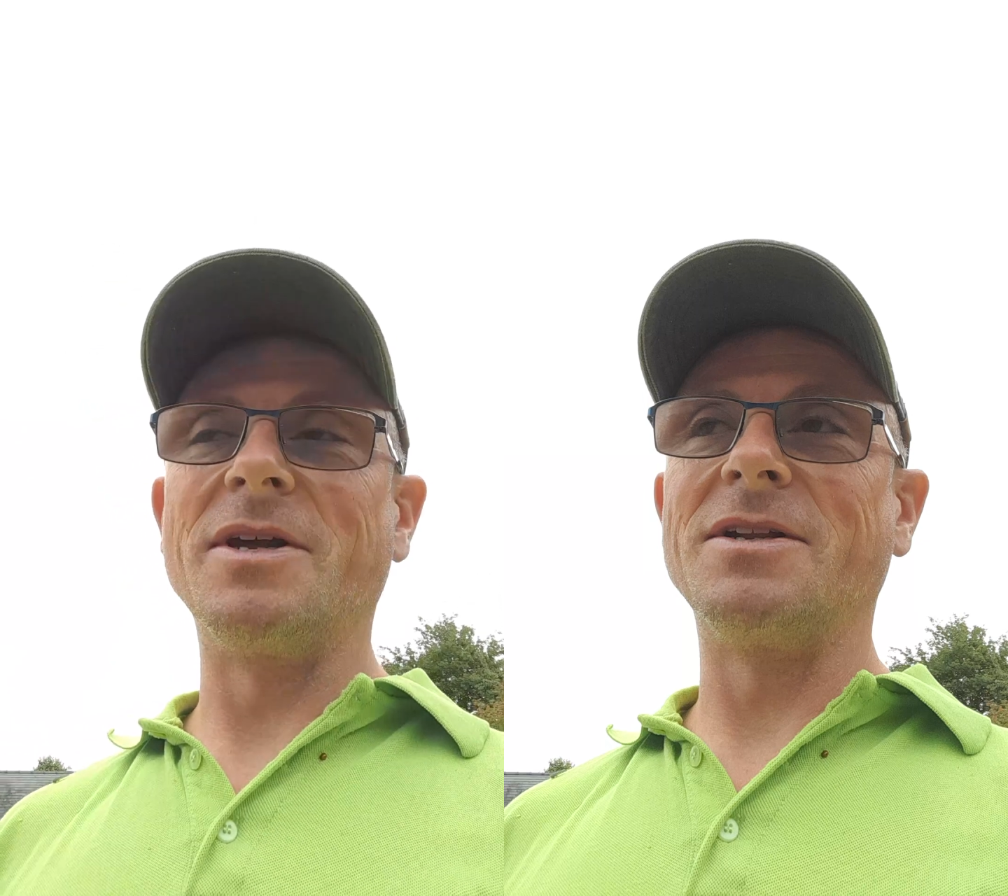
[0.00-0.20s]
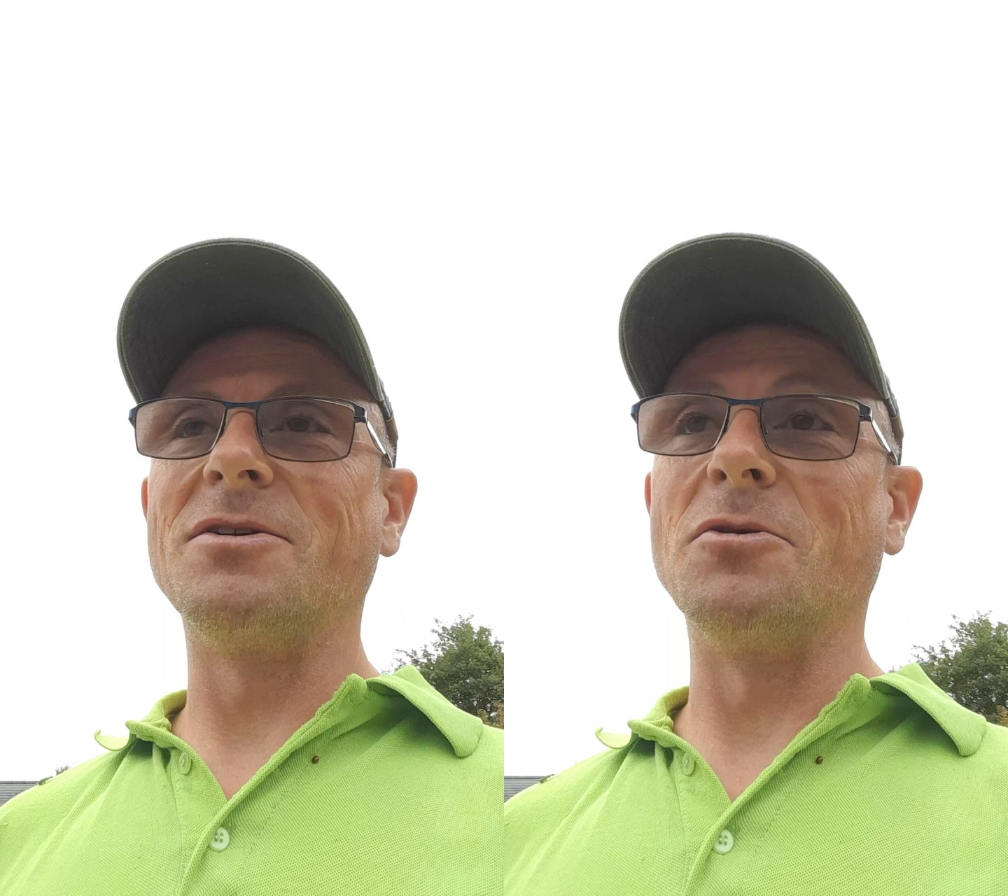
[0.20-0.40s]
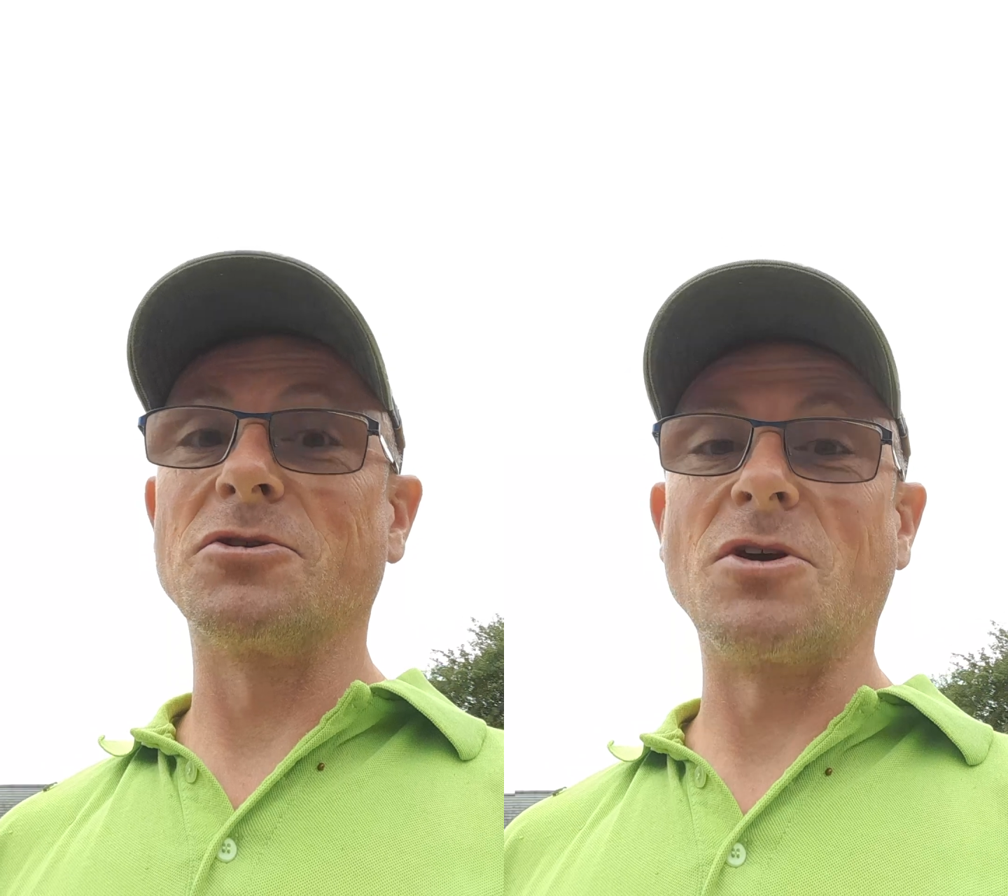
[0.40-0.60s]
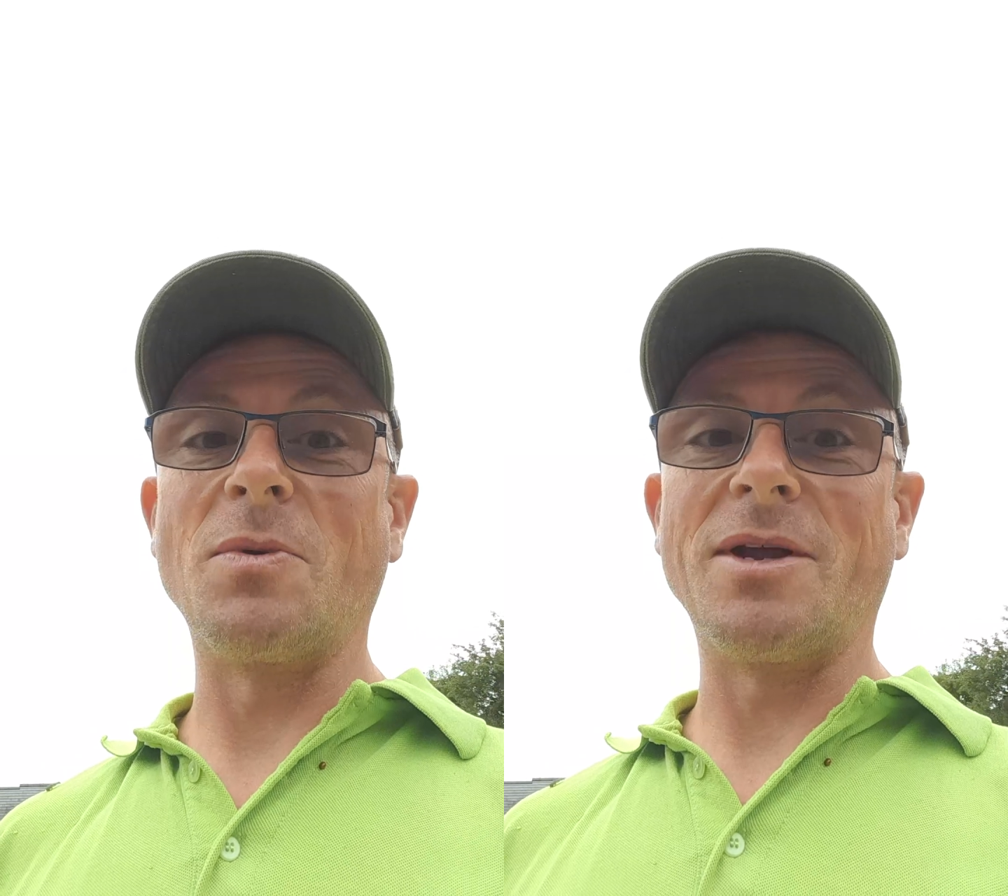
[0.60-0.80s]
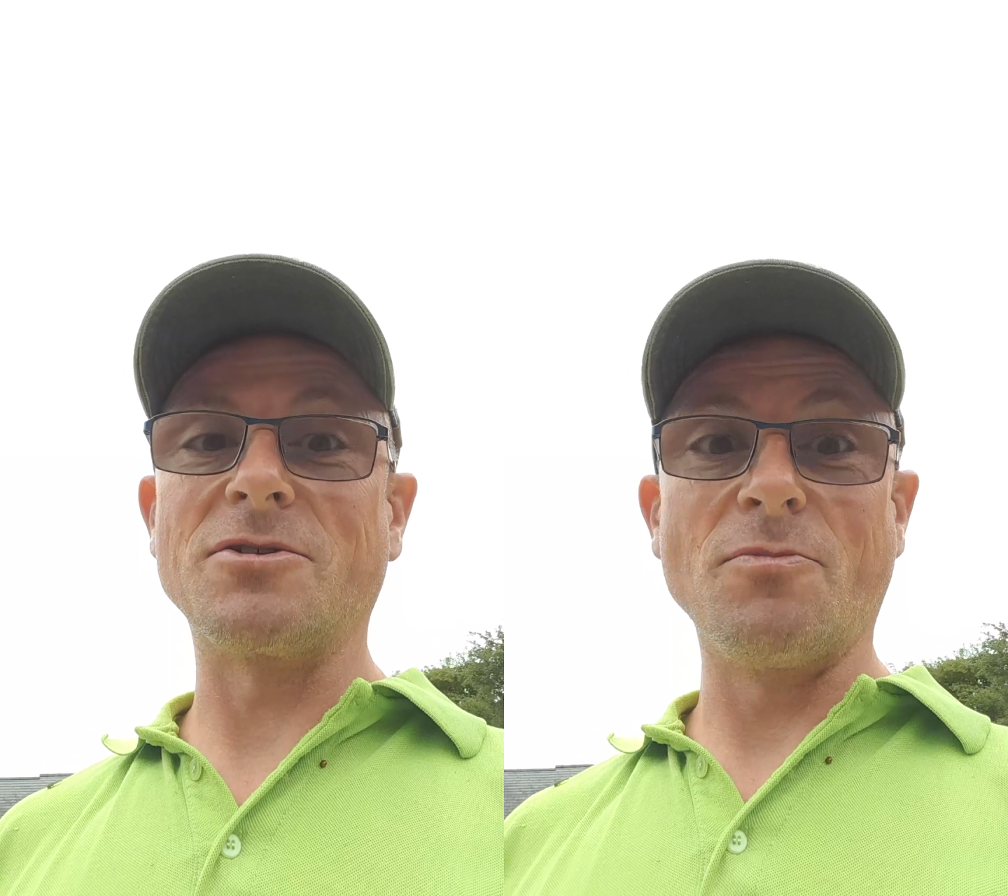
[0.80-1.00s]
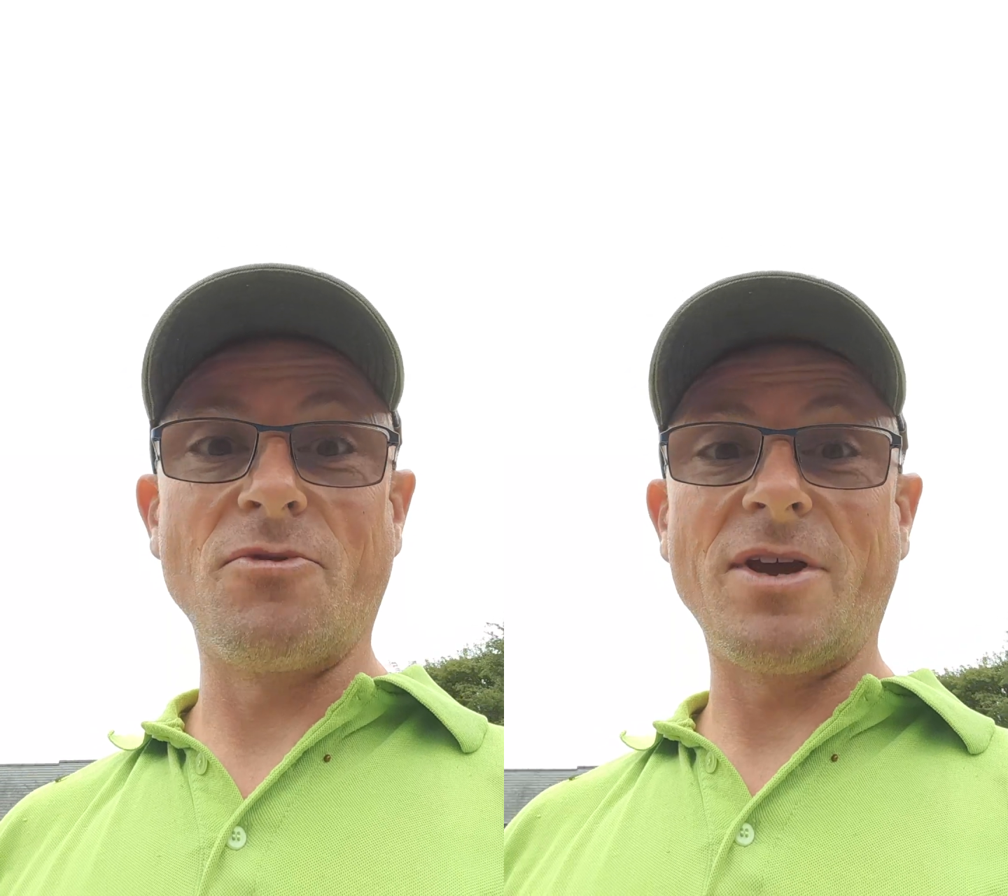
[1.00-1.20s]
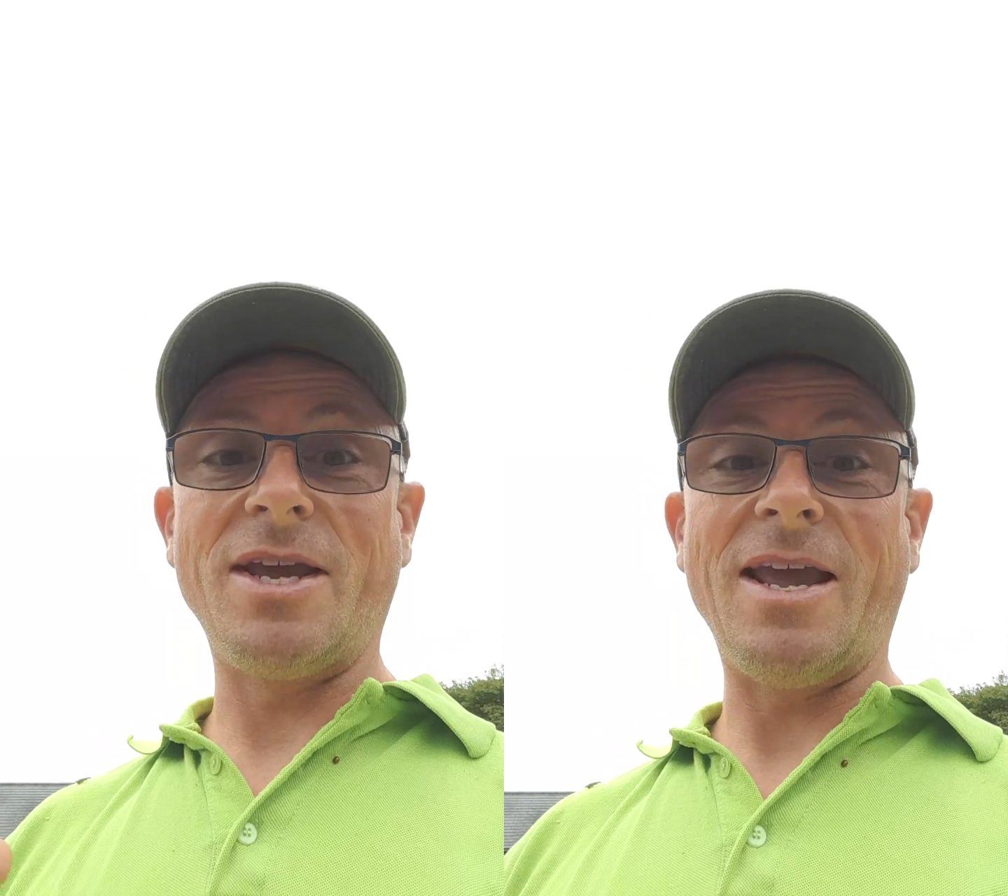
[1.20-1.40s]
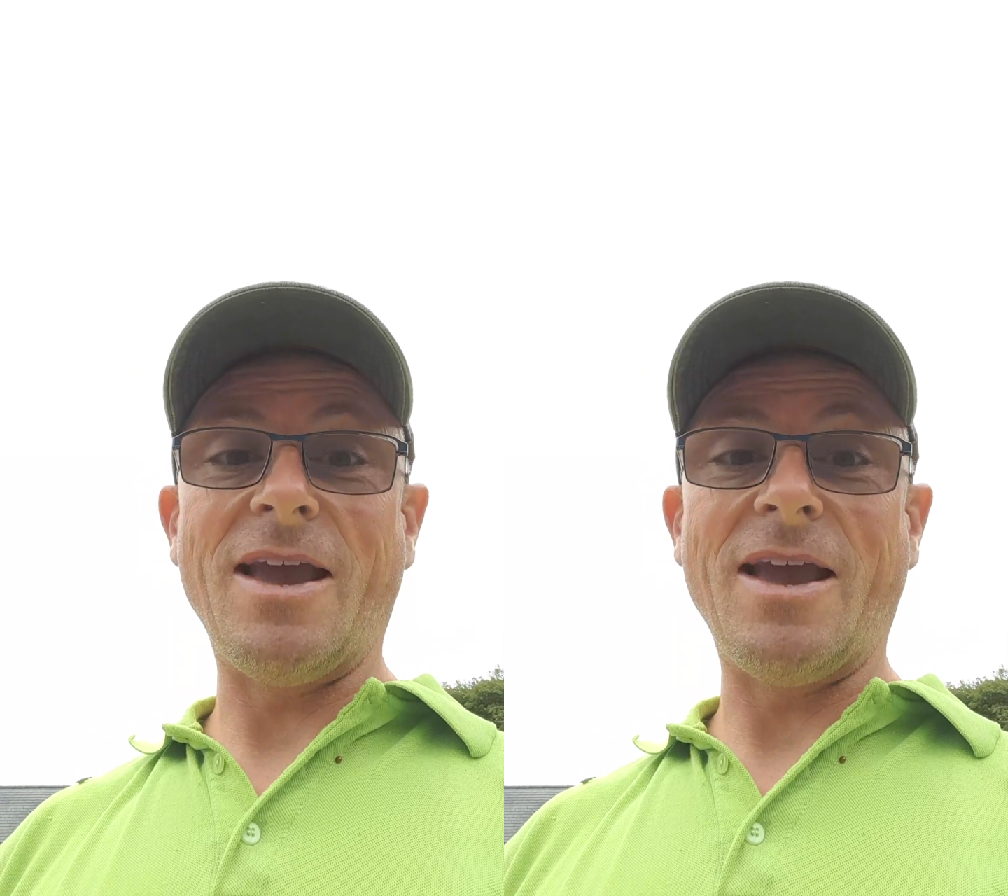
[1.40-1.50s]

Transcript: And also we had some pretty